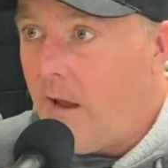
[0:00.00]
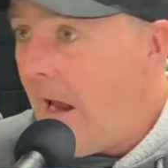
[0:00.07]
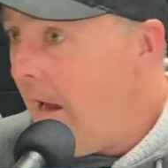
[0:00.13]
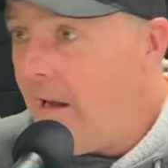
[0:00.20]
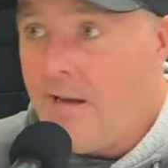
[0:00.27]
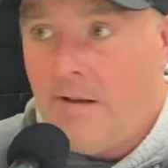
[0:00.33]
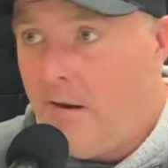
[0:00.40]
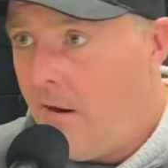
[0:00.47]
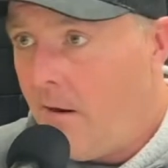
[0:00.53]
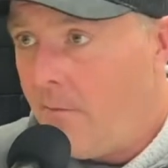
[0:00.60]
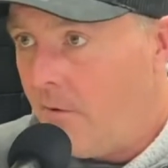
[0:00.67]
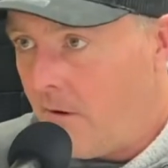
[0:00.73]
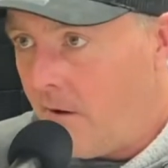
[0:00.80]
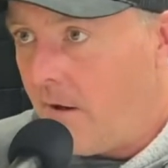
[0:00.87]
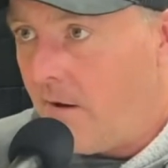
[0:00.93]
anytime,
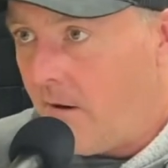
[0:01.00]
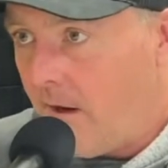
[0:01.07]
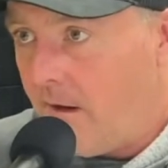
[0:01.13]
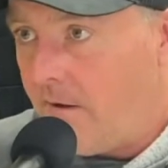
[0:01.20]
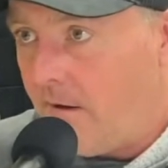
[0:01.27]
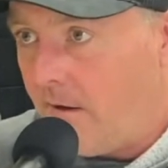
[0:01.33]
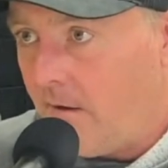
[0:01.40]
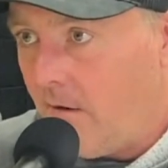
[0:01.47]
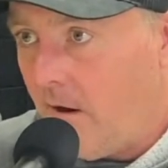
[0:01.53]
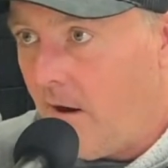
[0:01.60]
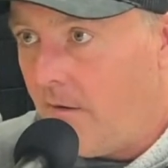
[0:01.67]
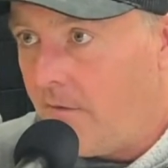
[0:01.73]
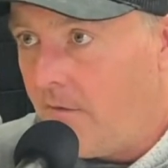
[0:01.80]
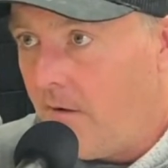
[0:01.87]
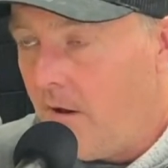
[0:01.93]
you're going to get your head taken
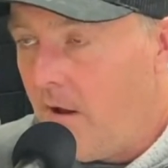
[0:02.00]
off.